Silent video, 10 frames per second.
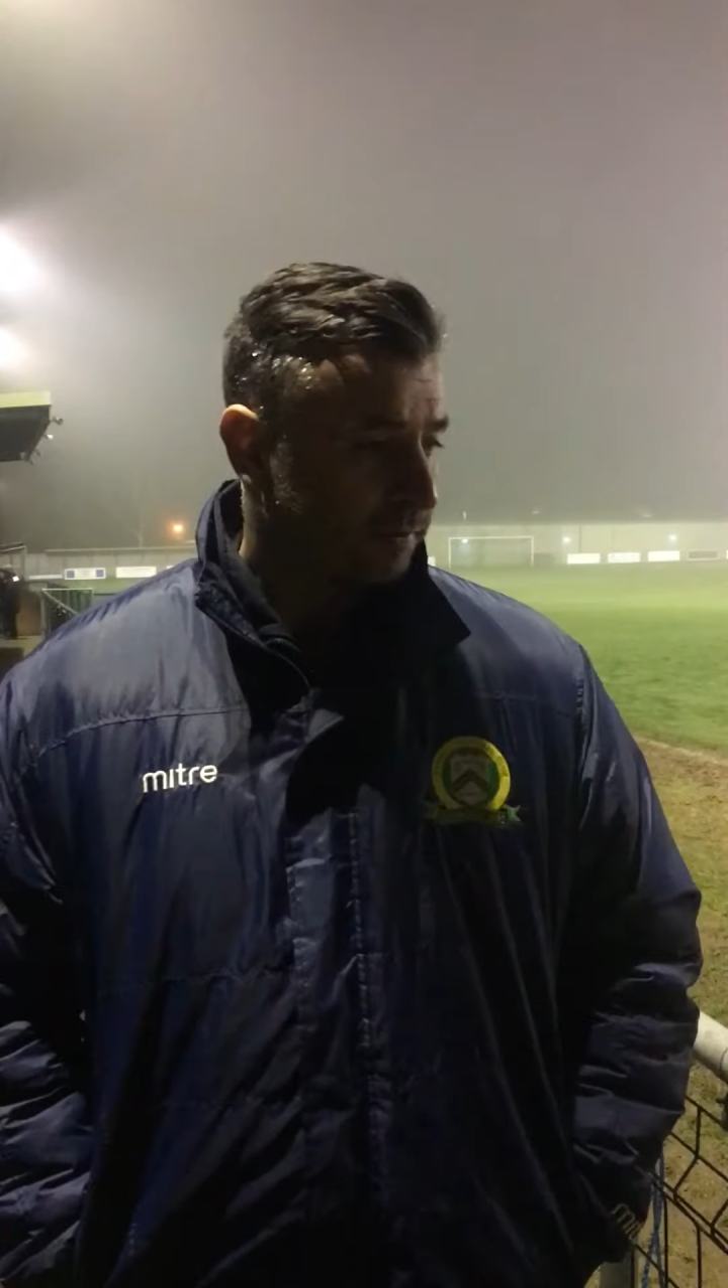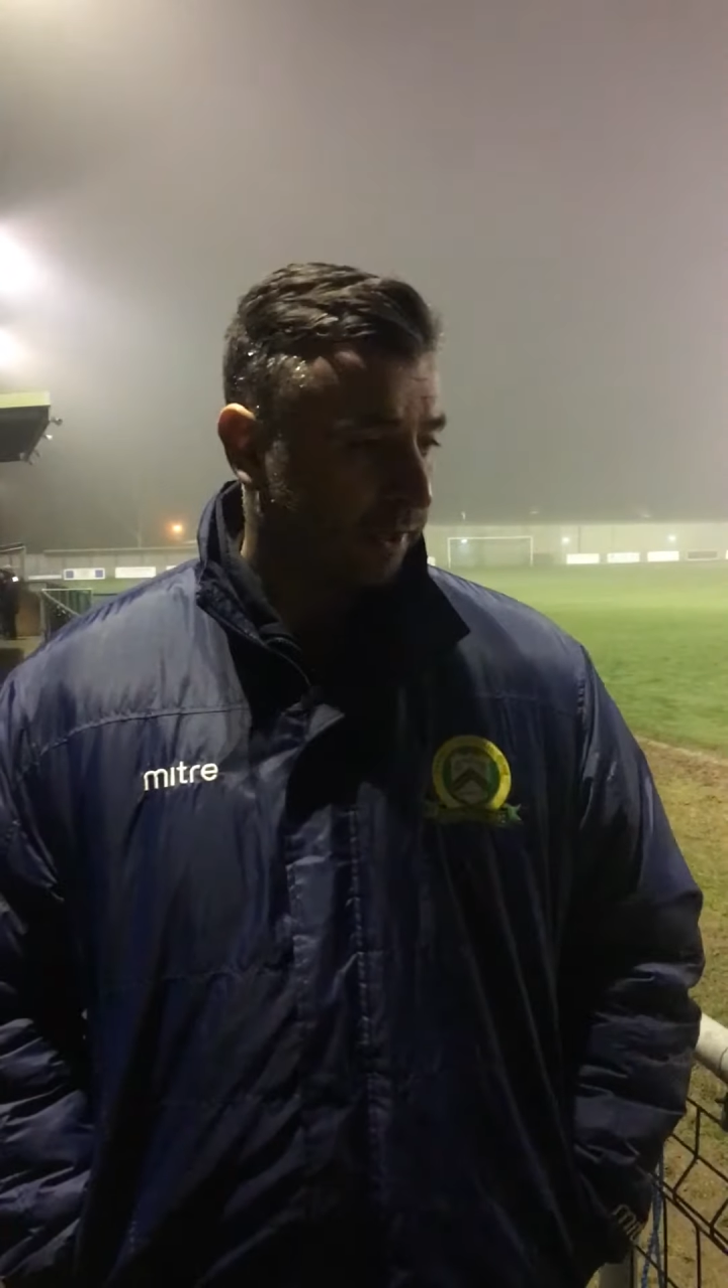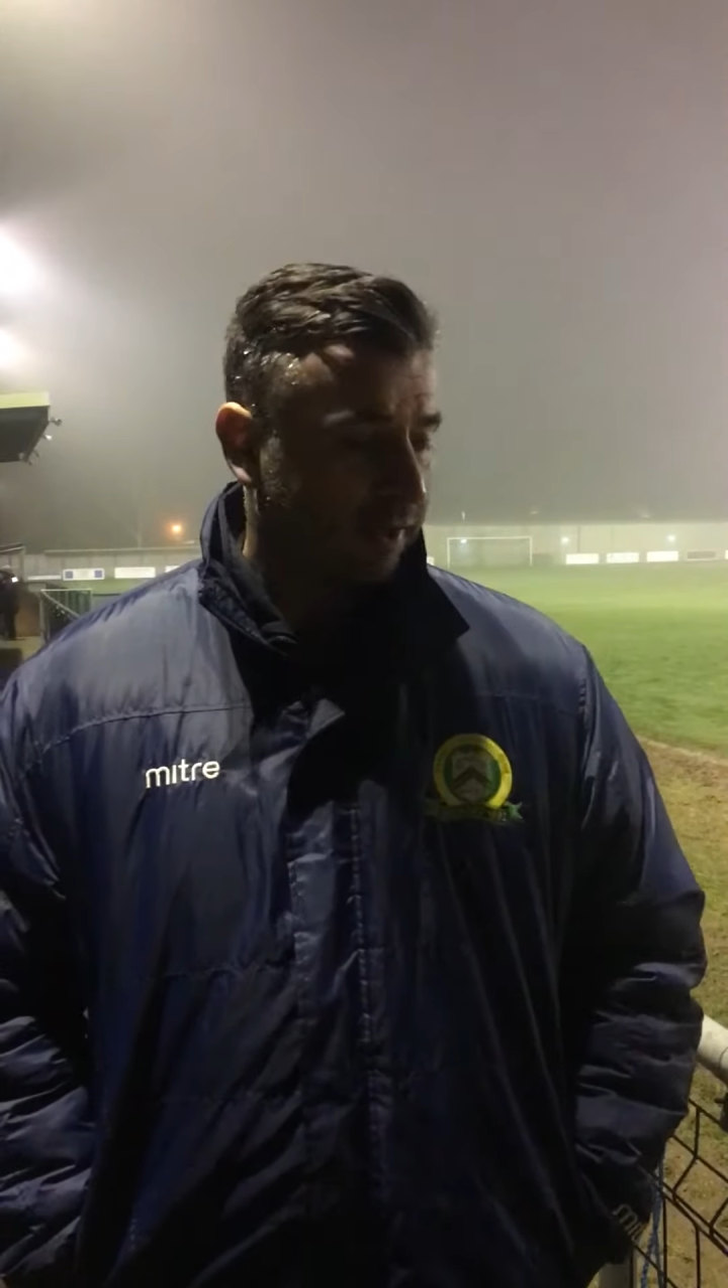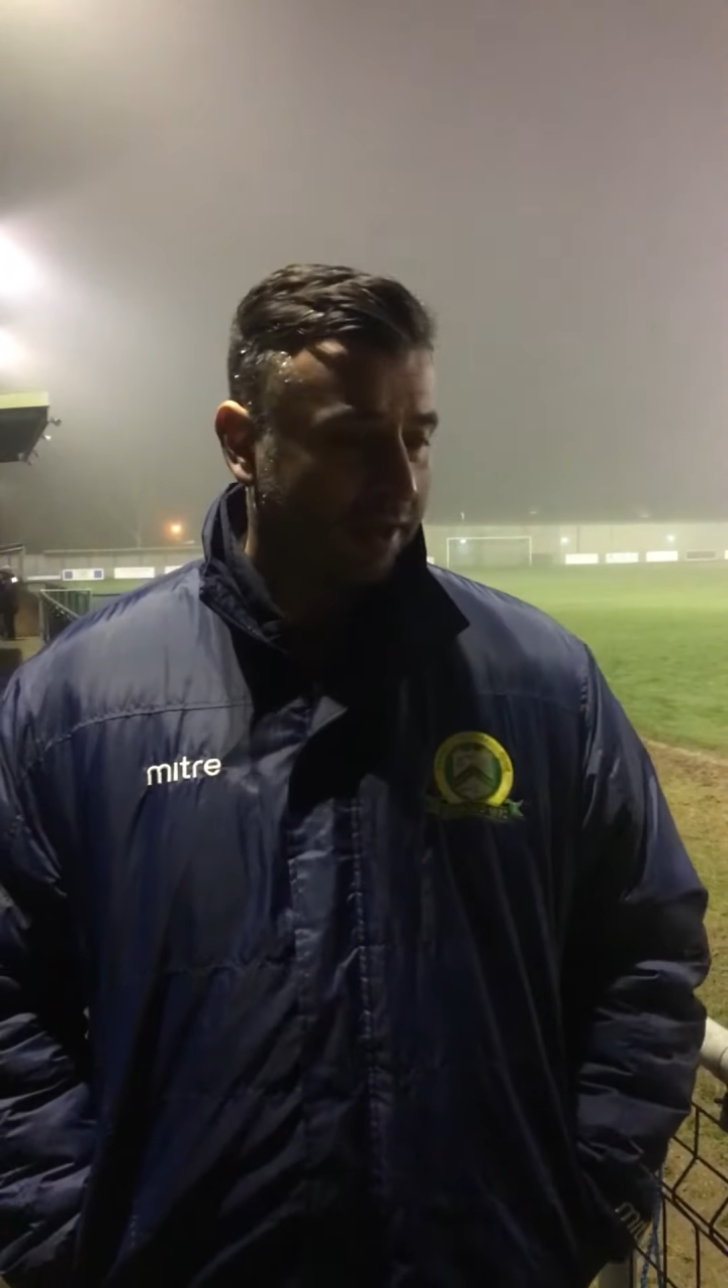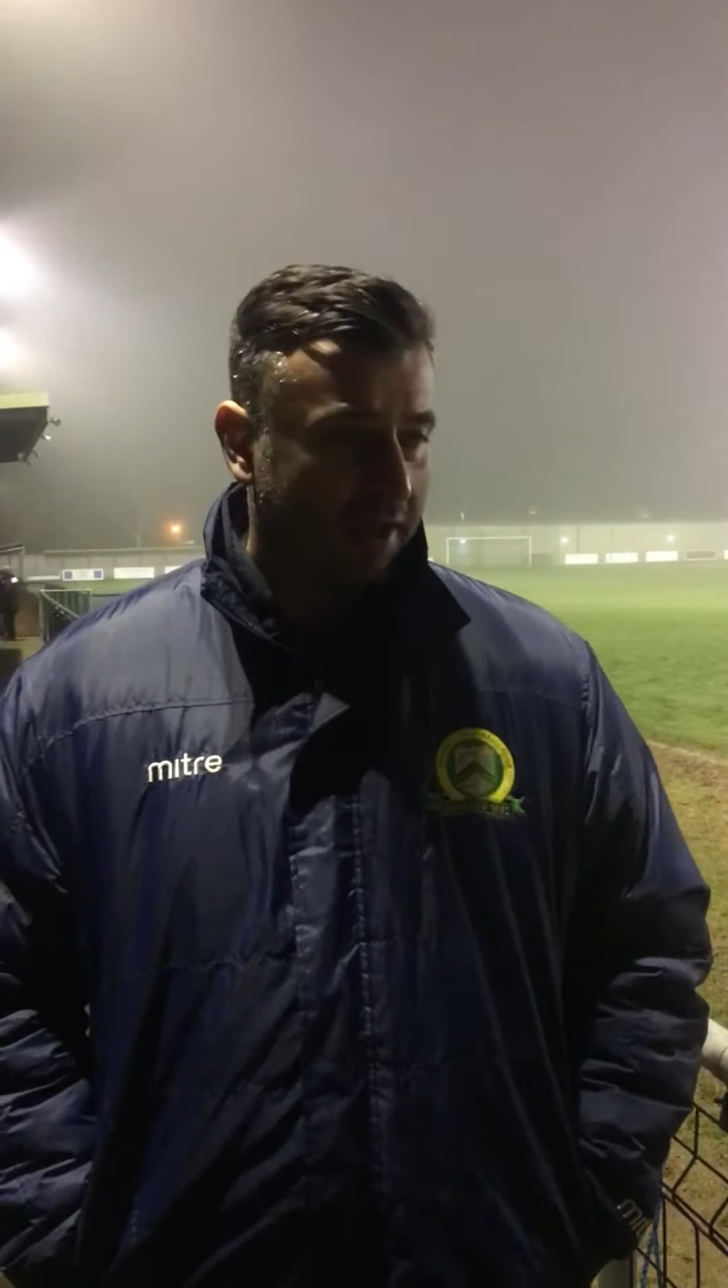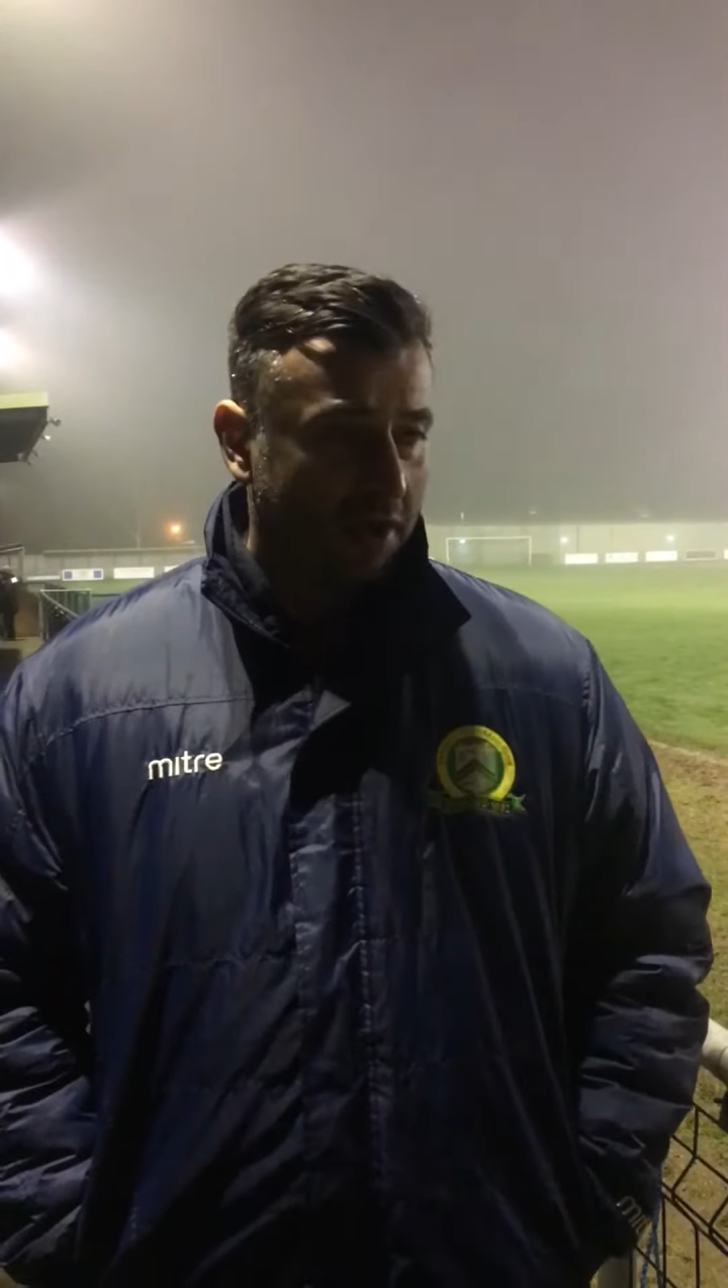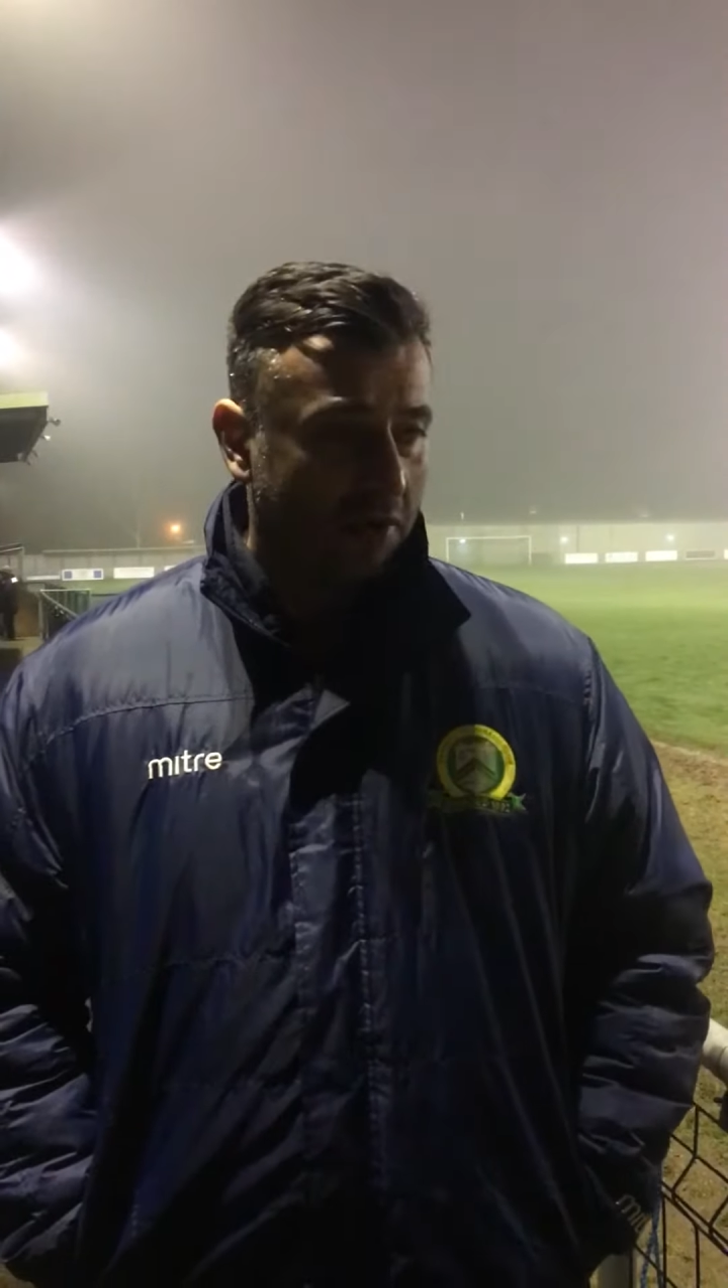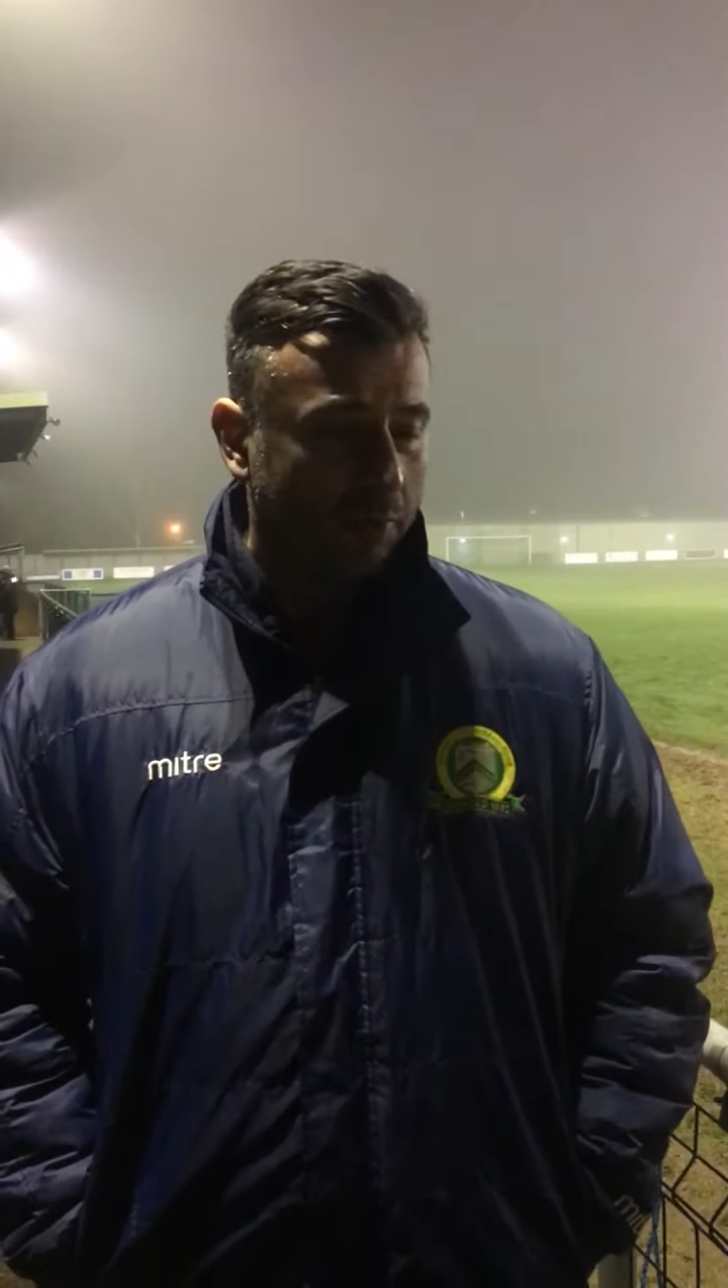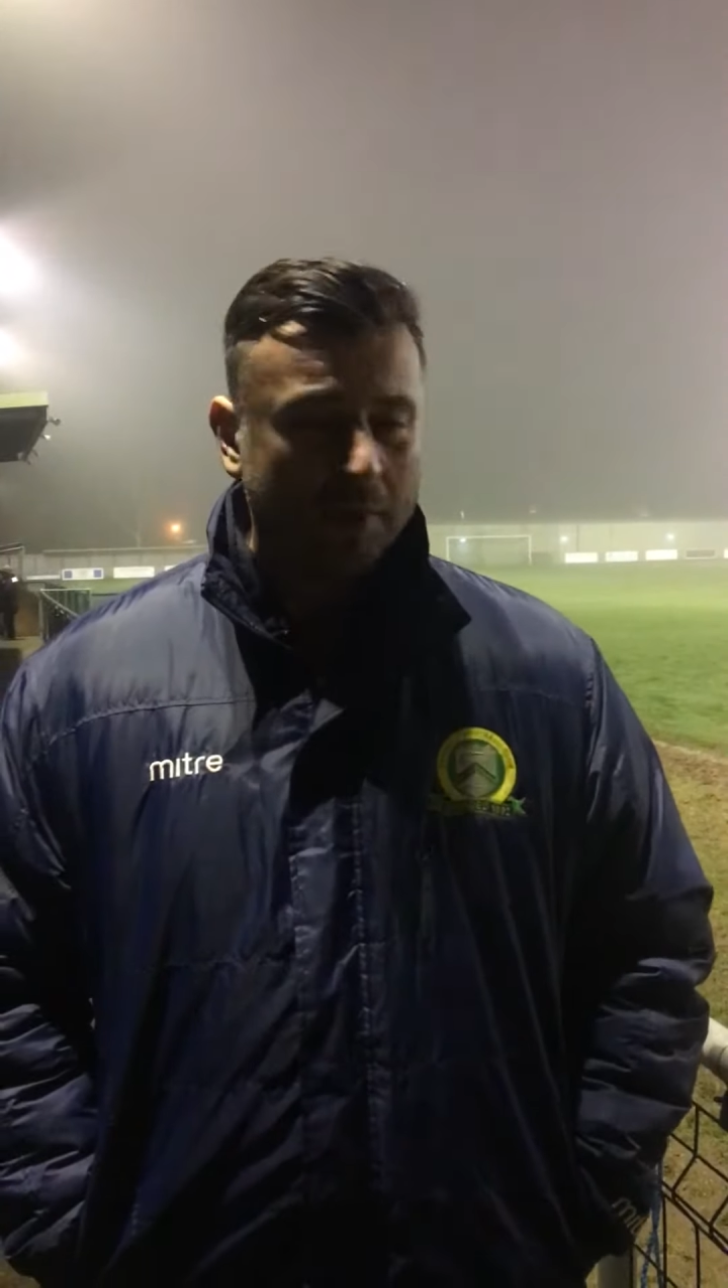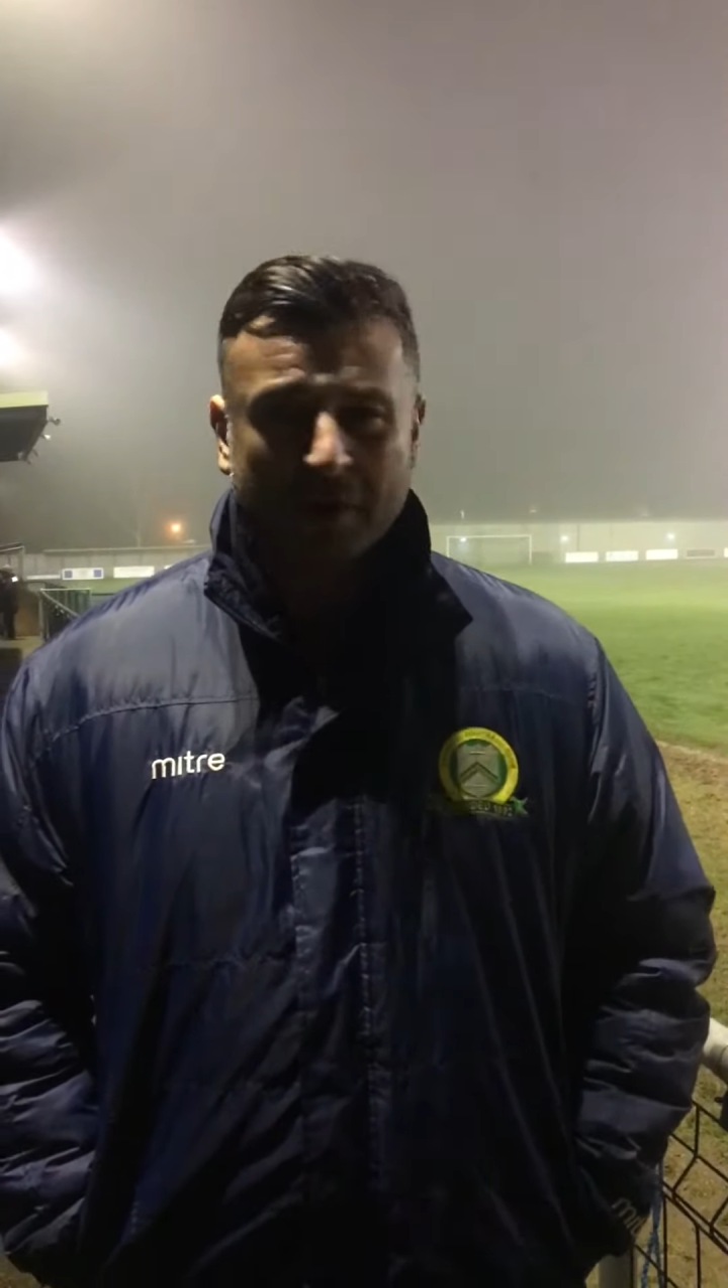But we were